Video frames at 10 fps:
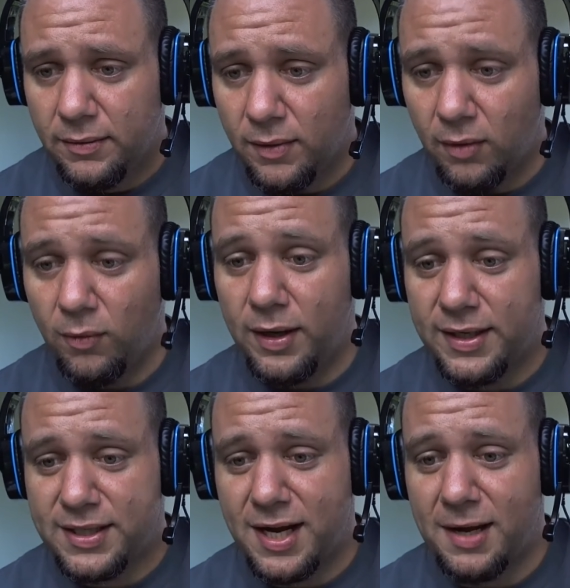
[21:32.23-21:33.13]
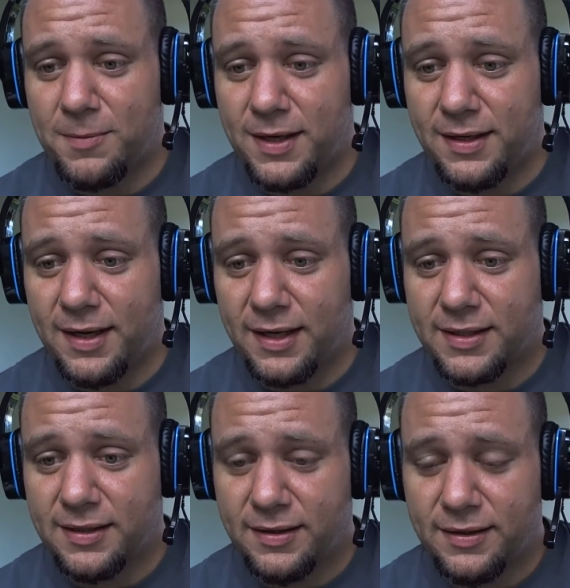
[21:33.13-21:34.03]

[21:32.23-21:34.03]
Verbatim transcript: Well, what is KP index?